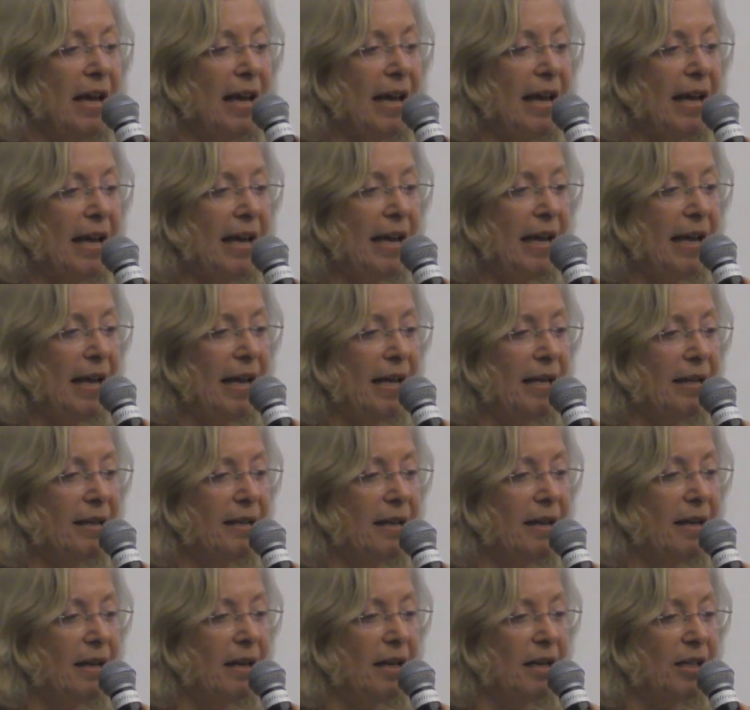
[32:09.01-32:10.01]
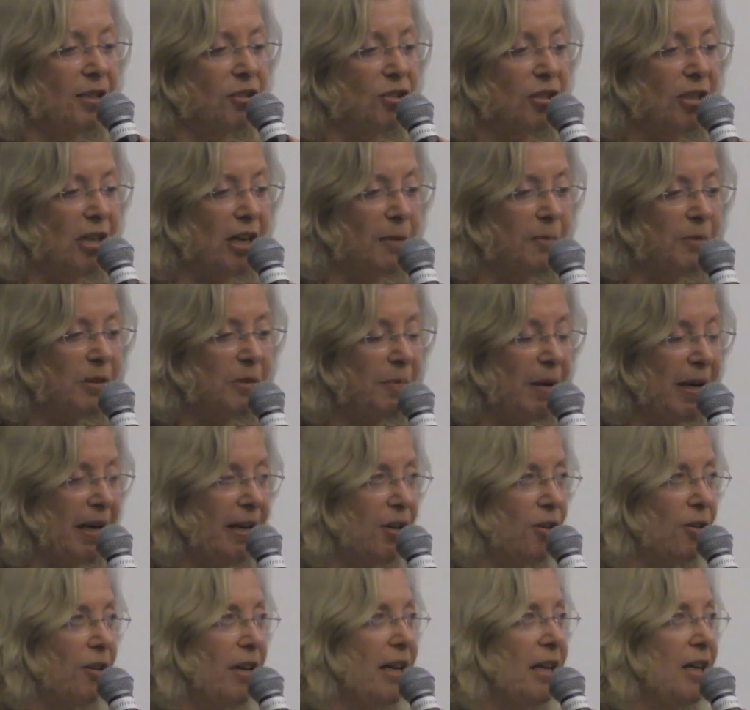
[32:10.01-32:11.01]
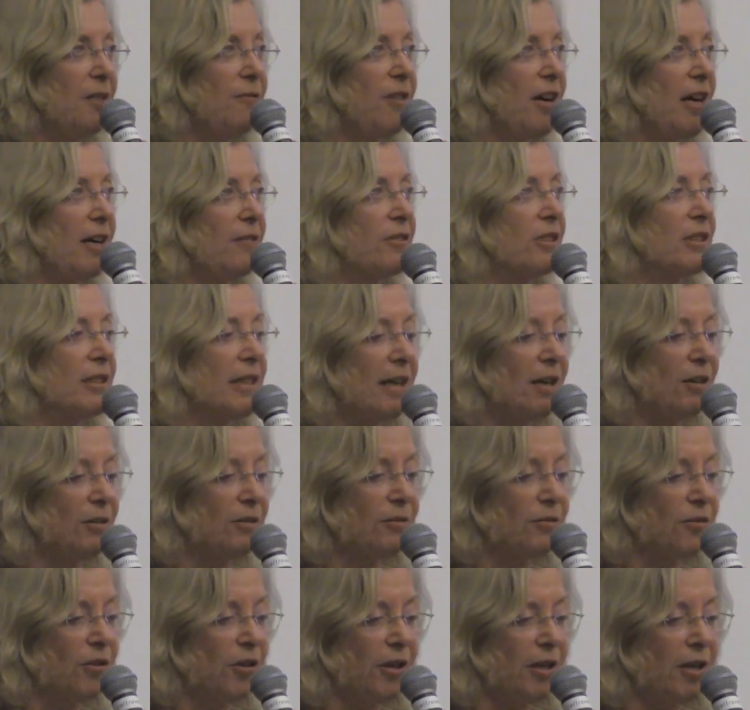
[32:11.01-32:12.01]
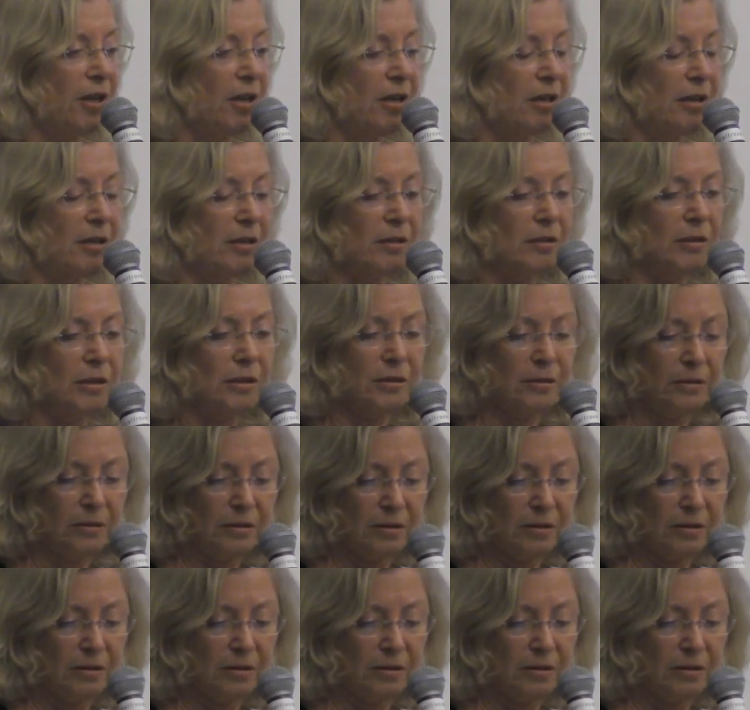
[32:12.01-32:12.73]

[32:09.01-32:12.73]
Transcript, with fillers: And uh, she comes by her eighty-five Klout very honestly.